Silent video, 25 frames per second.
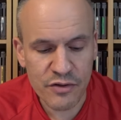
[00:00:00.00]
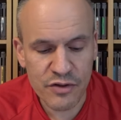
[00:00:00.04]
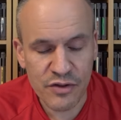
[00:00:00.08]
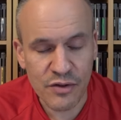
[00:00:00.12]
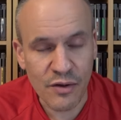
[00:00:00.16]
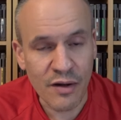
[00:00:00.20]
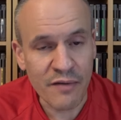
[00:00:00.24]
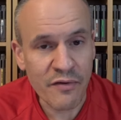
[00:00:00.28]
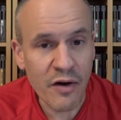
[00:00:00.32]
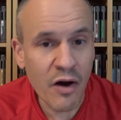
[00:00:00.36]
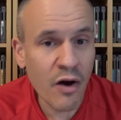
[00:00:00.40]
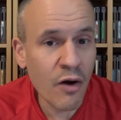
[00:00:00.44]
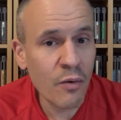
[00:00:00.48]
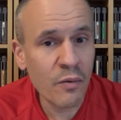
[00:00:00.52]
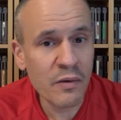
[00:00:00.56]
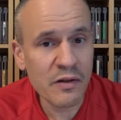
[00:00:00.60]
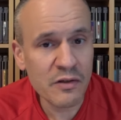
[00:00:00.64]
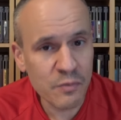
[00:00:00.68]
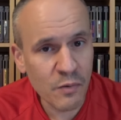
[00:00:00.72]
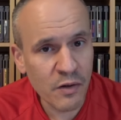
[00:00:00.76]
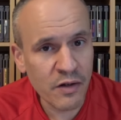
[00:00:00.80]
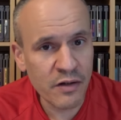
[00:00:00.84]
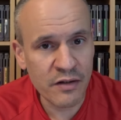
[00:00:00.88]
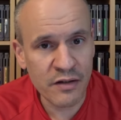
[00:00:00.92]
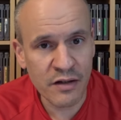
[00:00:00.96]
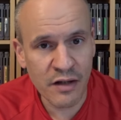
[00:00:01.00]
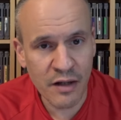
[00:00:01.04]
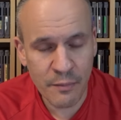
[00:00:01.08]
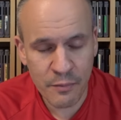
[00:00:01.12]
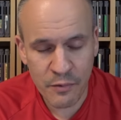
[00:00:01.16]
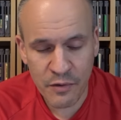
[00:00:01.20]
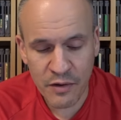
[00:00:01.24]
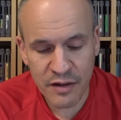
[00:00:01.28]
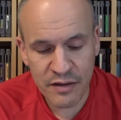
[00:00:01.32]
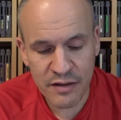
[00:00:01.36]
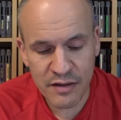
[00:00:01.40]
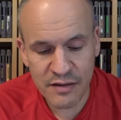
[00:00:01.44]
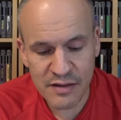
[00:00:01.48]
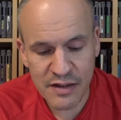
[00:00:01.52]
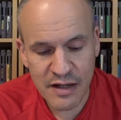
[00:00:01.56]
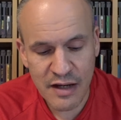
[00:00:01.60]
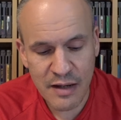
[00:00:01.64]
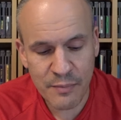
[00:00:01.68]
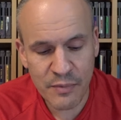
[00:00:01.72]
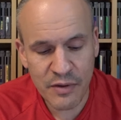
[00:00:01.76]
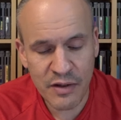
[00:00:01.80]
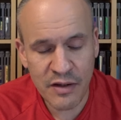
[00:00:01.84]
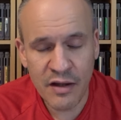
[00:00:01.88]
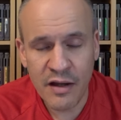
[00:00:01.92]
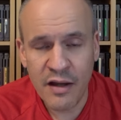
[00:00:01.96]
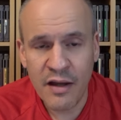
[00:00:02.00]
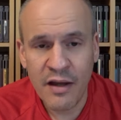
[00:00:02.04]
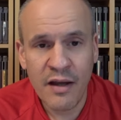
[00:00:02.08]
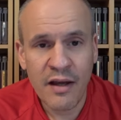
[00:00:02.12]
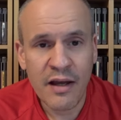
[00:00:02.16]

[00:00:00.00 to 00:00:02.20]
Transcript: So I've always wanted to upgrade this copy,